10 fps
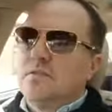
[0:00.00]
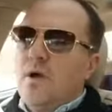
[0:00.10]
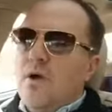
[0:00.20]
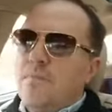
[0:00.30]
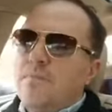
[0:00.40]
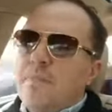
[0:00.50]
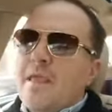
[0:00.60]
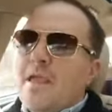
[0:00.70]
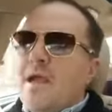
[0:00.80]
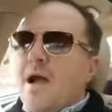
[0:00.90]
Well,
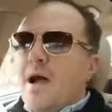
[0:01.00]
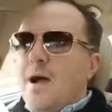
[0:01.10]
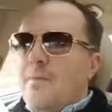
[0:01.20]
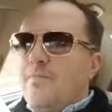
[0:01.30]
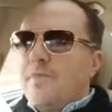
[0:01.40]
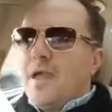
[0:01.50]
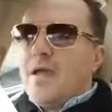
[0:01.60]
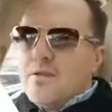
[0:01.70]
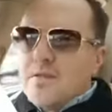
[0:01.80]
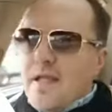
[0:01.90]
um, I
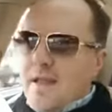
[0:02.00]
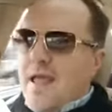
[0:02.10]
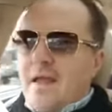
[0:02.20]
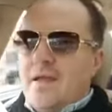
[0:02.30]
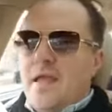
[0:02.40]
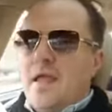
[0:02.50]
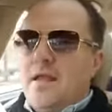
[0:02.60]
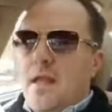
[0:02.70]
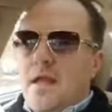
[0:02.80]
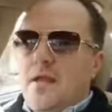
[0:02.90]
understand that,
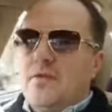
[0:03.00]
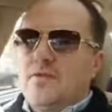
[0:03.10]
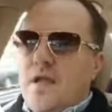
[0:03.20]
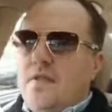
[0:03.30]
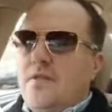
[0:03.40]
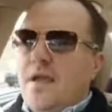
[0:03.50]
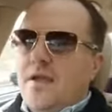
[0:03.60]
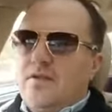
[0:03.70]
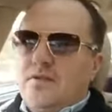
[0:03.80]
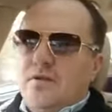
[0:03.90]
and, and I understand that
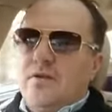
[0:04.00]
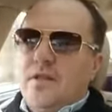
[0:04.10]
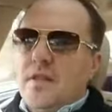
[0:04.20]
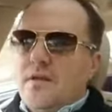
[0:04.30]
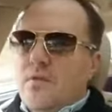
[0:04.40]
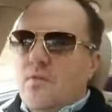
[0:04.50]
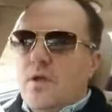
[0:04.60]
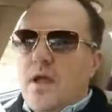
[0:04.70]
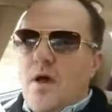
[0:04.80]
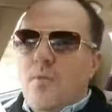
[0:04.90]
concern, and they don't
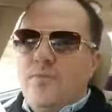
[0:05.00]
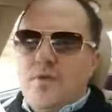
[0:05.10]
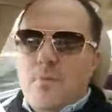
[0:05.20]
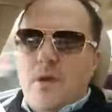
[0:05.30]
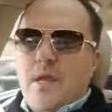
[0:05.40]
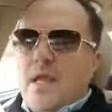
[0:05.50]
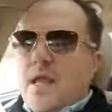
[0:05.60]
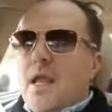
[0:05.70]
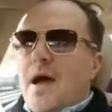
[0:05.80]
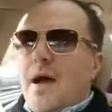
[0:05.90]
want to help somebody
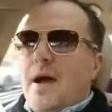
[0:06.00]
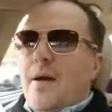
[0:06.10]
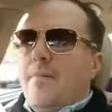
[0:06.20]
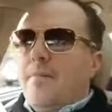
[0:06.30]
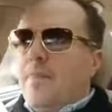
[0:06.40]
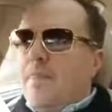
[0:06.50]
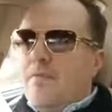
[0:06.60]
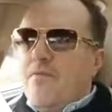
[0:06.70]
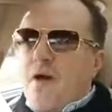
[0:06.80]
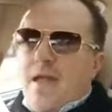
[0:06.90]
um,
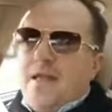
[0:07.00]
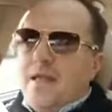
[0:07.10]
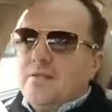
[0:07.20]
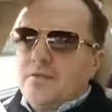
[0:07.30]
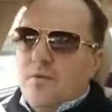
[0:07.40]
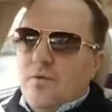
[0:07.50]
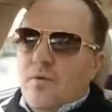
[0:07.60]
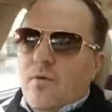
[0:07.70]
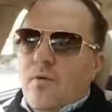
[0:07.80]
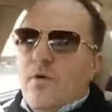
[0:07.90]
finance or,
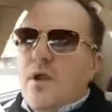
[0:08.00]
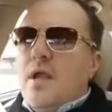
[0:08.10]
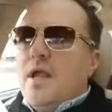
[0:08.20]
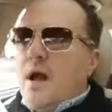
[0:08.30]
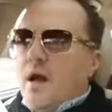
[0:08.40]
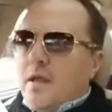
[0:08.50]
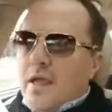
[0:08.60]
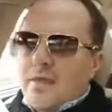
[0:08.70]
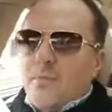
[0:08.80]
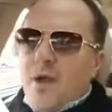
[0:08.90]
or uh,
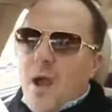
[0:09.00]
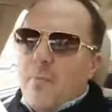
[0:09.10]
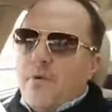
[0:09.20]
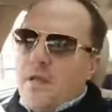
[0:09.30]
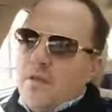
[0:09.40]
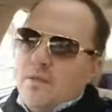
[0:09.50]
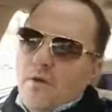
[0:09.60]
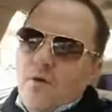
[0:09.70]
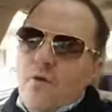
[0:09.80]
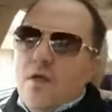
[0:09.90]
get the property. The
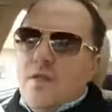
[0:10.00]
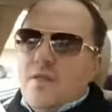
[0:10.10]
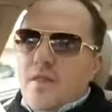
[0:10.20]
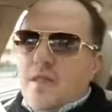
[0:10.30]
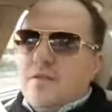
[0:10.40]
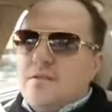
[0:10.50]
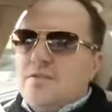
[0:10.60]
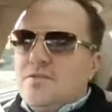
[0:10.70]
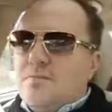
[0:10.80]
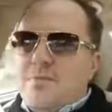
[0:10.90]
whole thing is
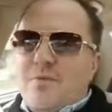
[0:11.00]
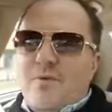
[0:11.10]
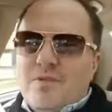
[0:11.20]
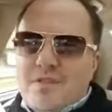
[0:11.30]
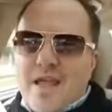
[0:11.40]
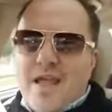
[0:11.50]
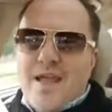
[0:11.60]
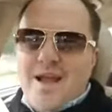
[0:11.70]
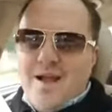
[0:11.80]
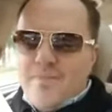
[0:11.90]
usually people will say,
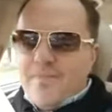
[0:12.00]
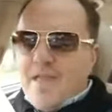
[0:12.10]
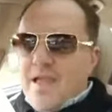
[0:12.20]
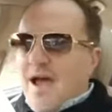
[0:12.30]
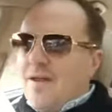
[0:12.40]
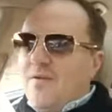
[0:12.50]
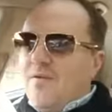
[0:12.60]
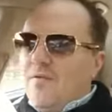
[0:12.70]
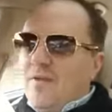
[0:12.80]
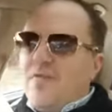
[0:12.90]
um, I
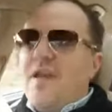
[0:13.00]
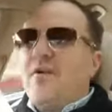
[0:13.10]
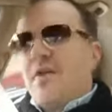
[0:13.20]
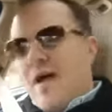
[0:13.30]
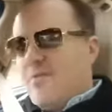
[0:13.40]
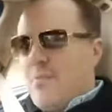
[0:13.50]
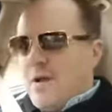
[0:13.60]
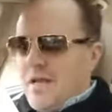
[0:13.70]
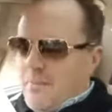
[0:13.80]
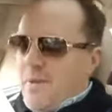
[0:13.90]
don't, if they don't have the
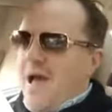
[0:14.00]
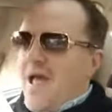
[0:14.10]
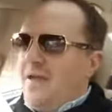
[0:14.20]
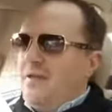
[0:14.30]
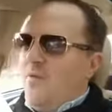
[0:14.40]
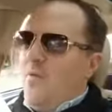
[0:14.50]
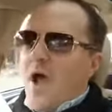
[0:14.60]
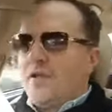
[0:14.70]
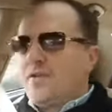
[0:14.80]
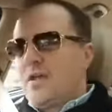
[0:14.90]
money to buy it,
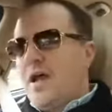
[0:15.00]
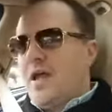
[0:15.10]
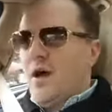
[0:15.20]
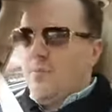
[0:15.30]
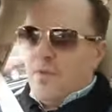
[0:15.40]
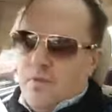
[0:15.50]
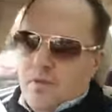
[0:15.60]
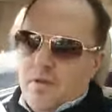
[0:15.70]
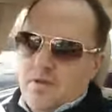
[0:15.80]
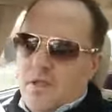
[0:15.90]
why should I help with
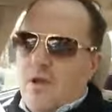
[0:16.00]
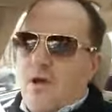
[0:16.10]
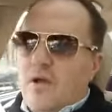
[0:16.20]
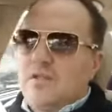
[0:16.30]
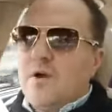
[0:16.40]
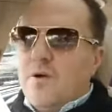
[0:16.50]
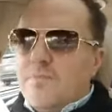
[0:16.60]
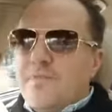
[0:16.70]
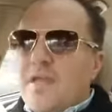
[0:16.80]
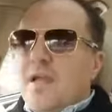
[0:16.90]
closing costs? Well,
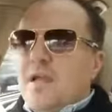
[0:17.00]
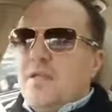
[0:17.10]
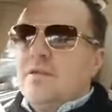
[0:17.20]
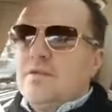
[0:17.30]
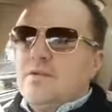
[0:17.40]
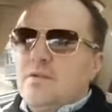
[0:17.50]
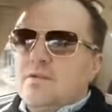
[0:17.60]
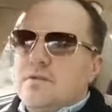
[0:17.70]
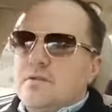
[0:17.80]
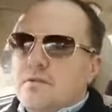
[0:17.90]
There's
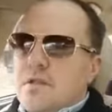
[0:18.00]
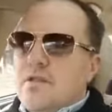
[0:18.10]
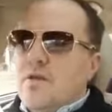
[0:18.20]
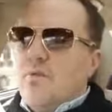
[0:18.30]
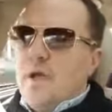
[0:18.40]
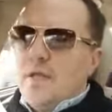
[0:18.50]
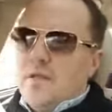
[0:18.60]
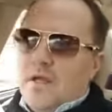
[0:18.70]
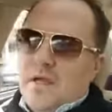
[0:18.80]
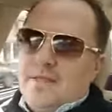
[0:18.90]
there's there's another way of
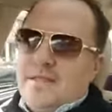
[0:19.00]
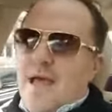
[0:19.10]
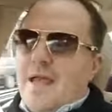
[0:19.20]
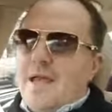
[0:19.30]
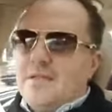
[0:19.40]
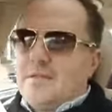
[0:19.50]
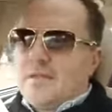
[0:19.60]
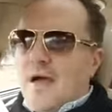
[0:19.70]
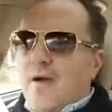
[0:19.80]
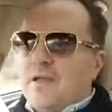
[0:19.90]
looking at that, and this is
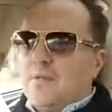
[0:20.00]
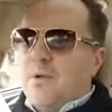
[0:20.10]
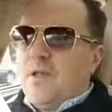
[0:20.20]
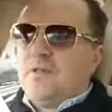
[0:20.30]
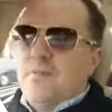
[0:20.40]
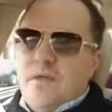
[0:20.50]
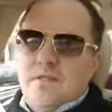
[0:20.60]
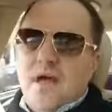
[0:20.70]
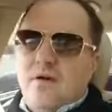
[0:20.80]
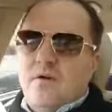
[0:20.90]
how I explain it to my
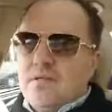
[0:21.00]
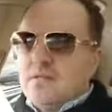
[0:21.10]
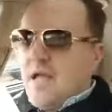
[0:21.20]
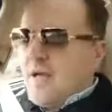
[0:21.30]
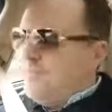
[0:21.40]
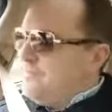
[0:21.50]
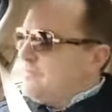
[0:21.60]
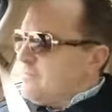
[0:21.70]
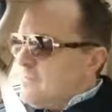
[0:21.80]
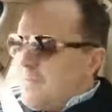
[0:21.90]
sellers, is that
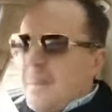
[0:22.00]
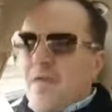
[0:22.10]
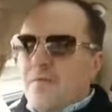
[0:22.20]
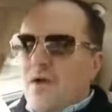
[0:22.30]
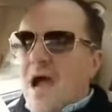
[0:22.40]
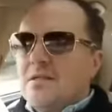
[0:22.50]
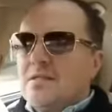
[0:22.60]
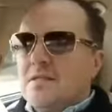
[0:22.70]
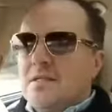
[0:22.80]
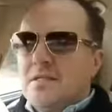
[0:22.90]
if your house
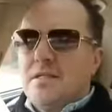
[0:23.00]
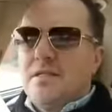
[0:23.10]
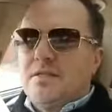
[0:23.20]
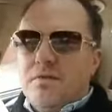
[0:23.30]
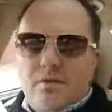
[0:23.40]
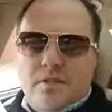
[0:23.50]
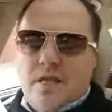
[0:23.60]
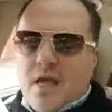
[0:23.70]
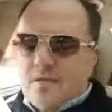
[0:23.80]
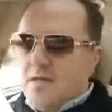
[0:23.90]
is listed at two hundred
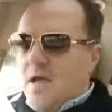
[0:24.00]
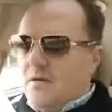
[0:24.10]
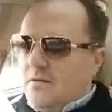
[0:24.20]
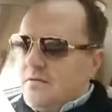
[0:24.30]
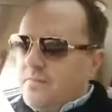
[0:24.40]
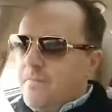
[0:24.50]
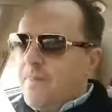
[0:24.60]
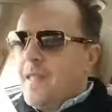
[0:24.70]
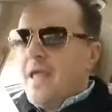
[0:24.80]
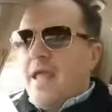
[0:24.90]
thousand dollars
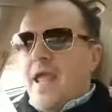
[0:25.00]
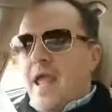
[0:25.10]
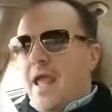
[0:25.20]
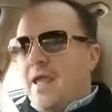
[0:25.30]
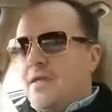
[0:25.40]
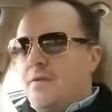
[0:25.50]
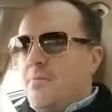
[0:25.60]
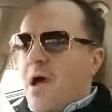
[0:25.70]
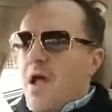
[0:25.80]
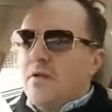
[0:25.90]
and the
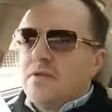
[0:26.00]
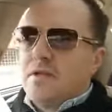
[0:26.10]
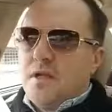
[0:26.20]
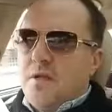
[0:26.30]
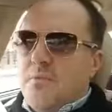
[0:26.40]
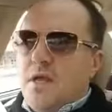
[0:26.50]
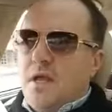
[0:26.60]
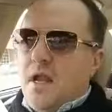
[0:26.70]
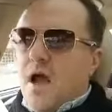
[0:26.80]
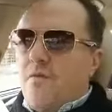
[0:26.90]
buyer is going to come in
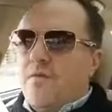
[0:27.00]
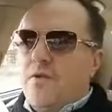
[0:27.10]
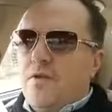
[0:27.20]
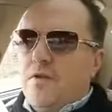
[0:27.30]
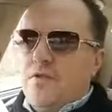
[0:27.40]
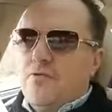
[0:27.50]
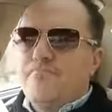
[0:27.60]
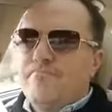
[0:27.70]
and offer you